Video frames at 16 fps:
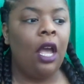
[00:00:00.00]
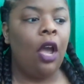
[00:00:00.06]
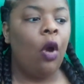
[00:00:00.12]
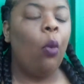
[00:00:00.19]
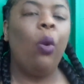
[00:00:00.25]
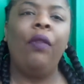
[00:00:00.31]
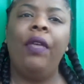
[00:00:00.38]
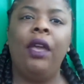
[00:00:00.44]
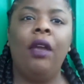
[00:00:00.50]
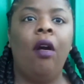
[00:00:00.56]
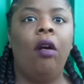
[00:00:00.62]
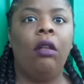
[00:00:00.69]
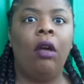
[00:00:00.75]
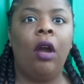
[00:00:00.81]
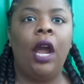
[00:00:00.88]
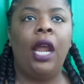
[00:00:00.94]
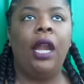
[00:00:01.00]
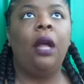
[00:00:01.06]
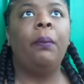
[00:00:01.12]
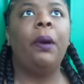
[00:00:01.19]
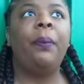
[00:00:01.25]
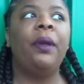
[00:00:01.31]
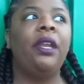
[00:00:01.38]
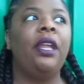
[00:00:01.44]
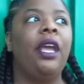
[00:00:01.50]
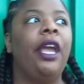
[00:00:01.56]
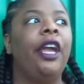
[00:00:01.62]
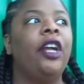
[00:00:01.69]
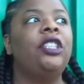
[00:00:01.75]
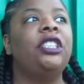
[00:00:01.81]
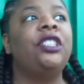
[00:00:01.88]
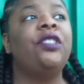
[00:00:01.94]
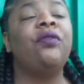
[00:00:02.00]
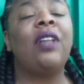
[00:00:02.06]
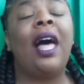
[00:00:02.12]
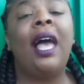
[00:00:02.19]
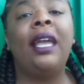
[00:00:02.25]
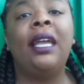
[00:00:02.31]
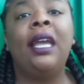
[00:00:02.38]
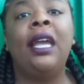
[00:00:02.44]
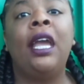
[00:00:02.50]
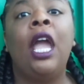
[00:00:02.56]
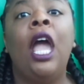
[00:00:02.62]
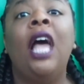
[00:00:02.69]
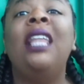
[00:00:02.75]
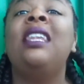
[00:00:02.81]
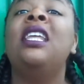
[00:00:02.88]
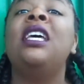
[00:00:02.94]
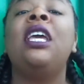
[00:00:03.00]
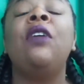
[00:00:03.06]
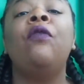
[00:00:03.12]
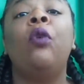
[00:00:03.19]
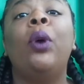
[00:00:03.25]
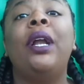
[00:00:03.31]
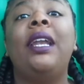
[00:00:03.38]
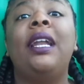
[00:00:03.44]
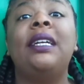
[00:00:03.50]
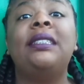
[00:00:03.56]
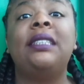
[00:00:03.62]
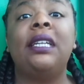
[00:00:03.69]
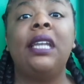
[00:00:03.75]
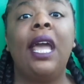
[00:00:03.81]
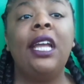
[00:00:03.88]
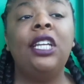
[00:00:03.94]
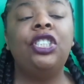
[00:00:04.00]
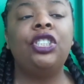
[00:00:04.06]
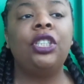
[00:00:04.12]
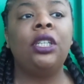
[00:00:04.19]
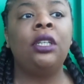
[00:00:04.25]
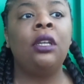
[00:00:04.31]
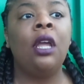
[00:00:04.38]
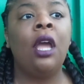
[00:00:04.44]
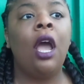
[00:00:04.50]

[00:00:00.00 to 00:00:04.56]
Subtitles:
where they all are, and I'm up in the air just flying, looking for a destination,